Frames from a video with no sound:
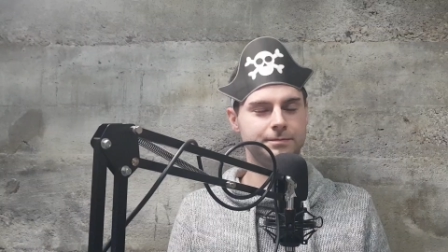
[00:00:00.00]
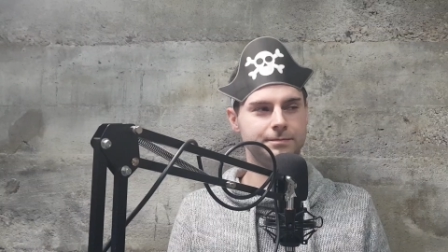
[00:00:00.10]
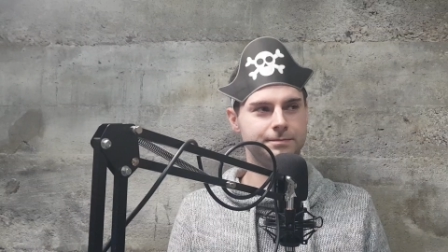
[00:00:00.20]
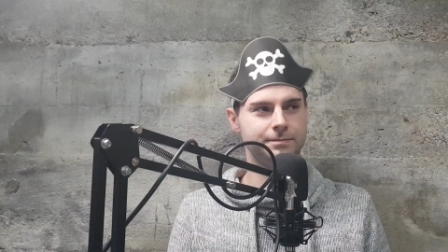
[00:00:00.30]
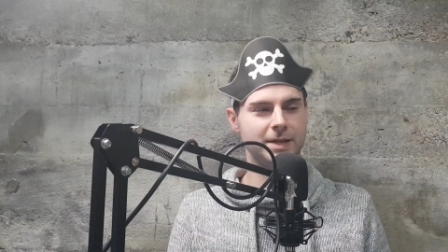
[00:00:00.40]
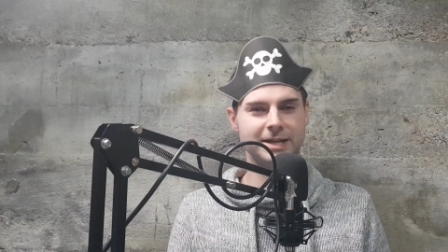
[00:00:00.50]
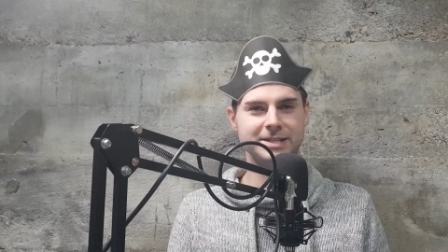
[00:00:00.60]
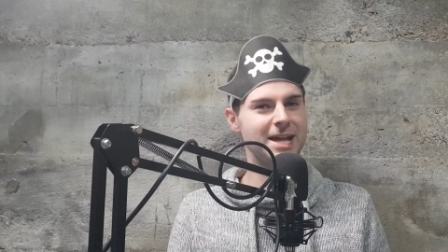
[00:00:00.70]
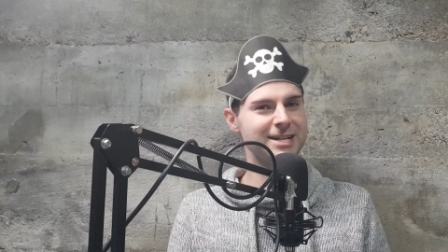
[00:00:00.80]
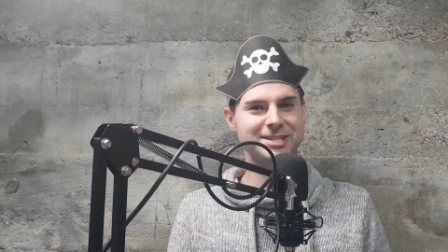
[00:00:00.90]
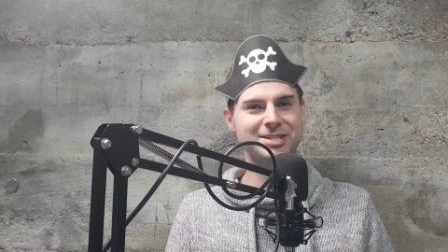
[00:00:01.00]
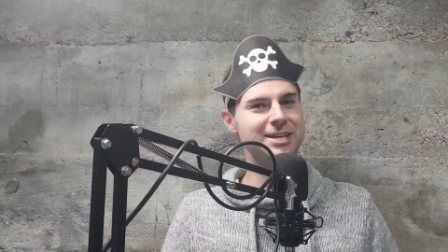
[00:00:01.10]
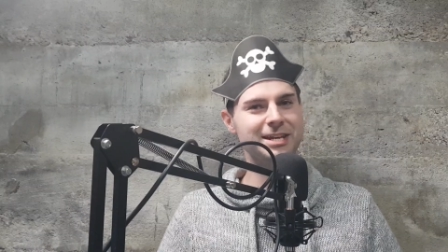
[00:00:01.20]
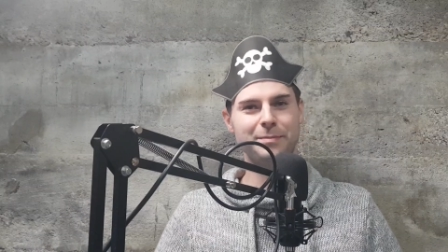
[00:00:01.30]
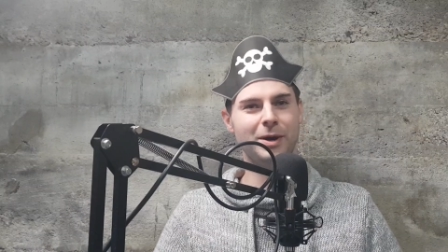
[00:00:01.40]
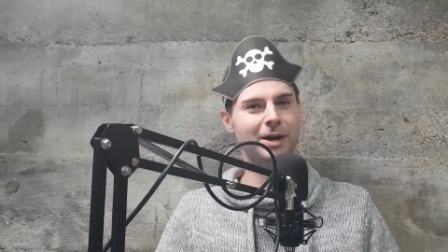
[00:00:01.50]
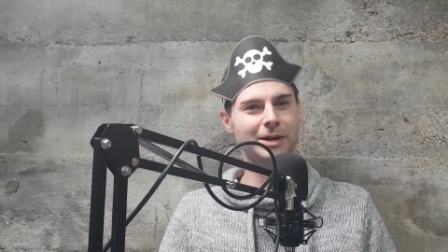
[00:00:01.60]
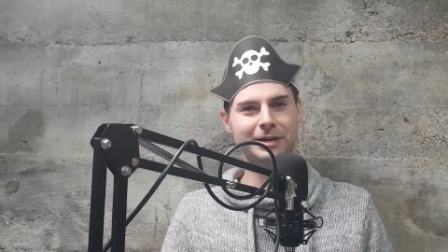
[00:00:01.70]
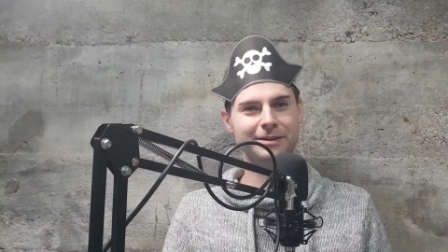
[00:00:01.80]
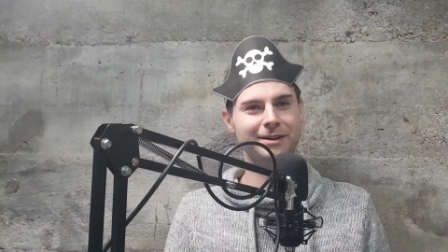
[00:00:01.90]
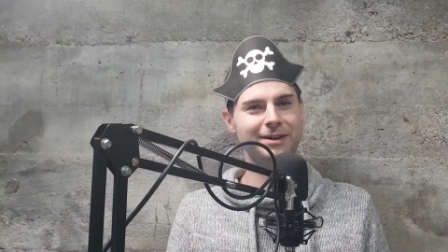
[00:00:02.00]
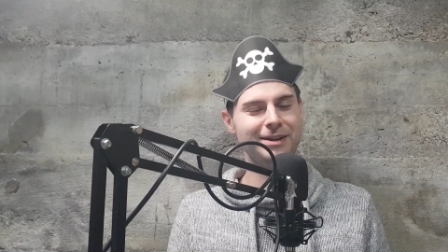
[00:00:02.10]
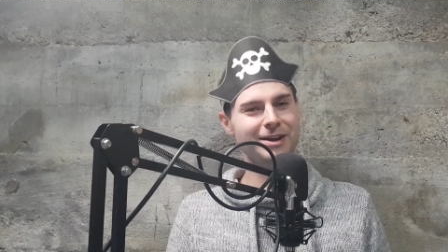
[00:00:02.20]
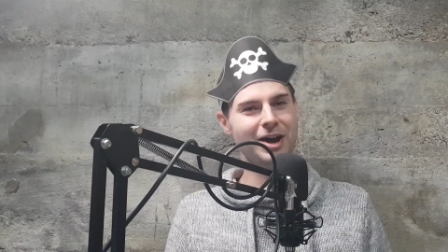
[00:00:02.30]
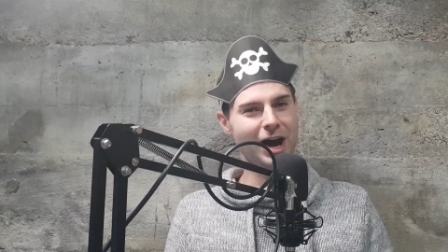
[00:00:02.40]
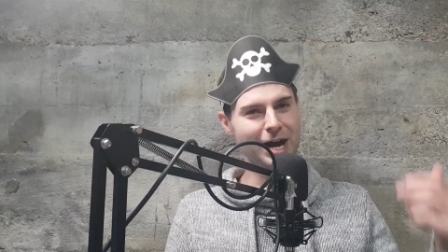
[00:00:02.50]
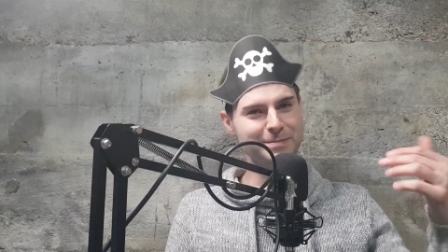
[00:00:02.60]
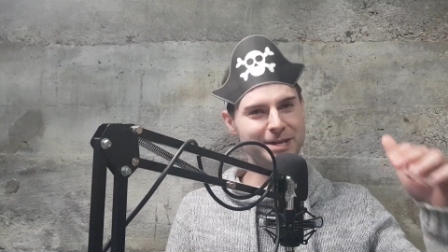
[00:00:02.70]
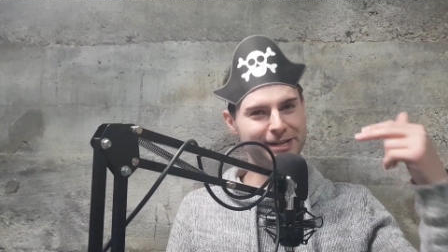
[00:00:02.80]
you'd get like a like a sneaky pirate. you'd, I'm the